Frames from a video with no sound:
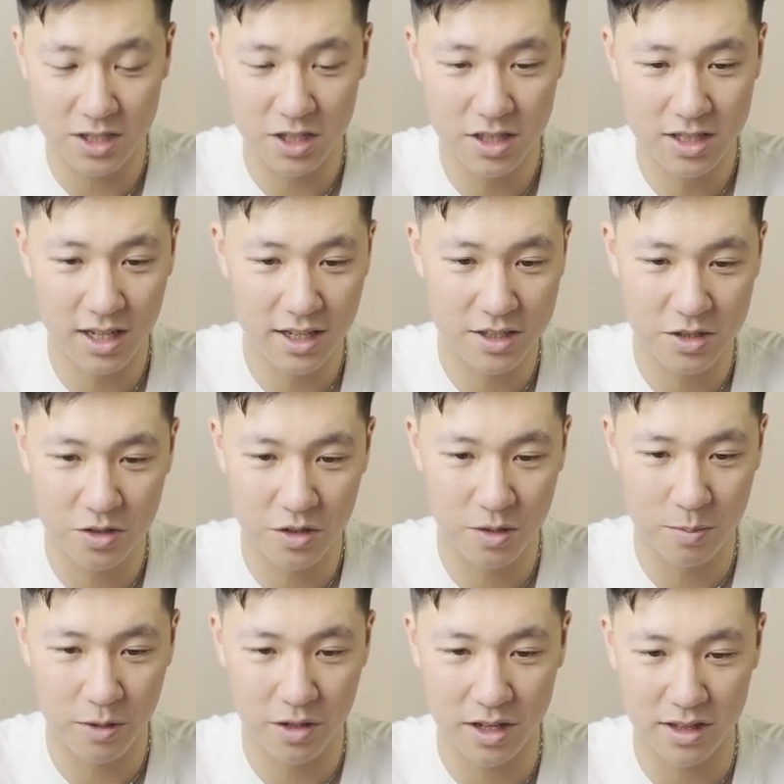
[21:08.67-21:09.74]
just like
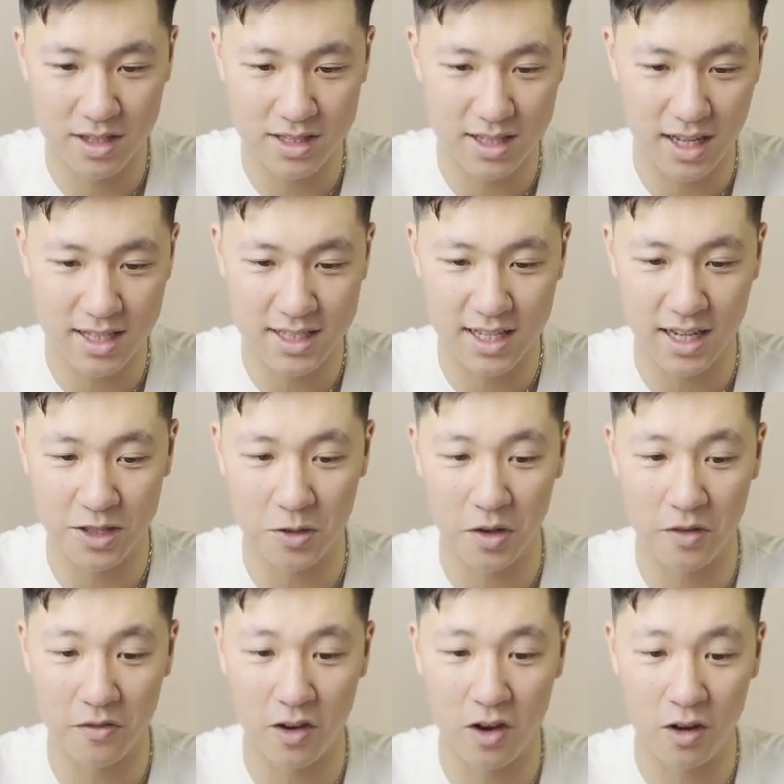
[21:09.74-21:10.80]
Suburbs in the sense that you
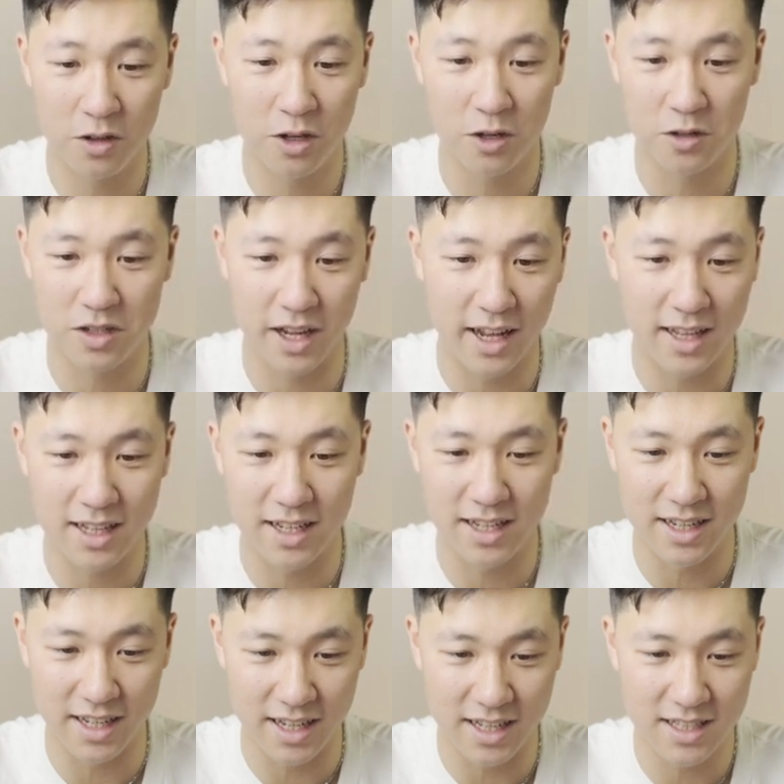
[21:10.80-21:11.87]
have all your daily
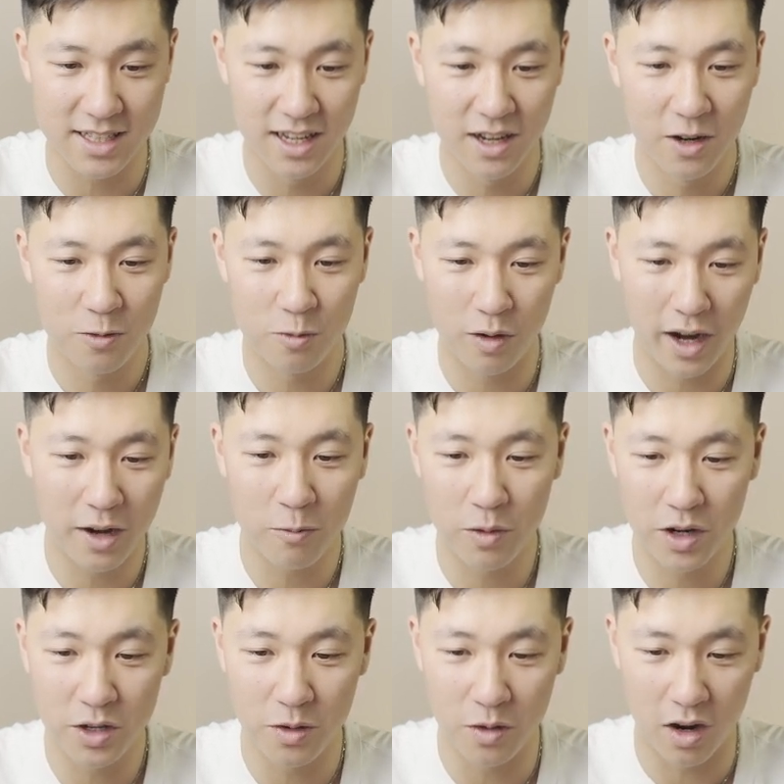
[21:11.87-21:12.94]
needs right
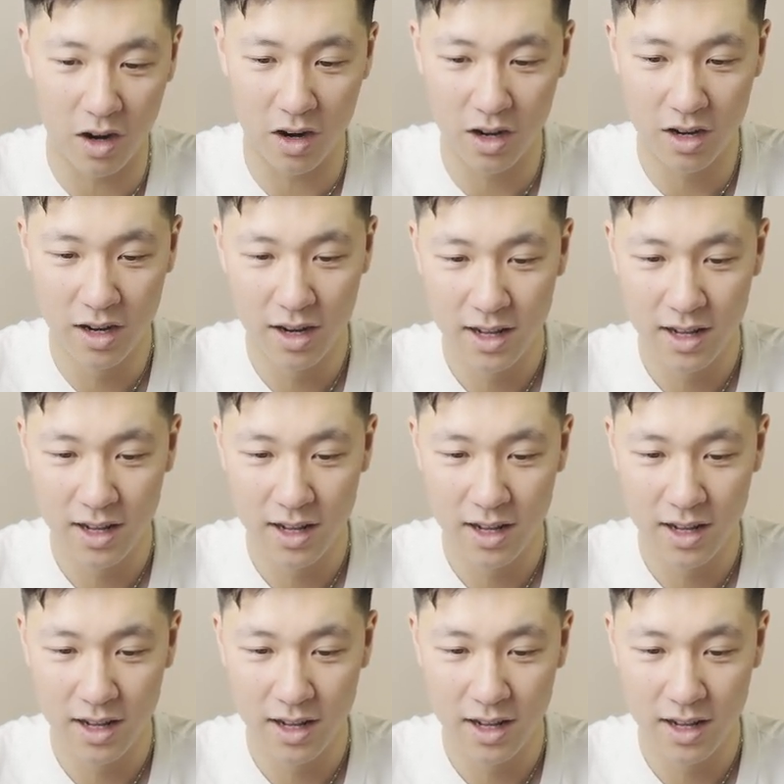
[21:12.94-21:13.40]
where you are,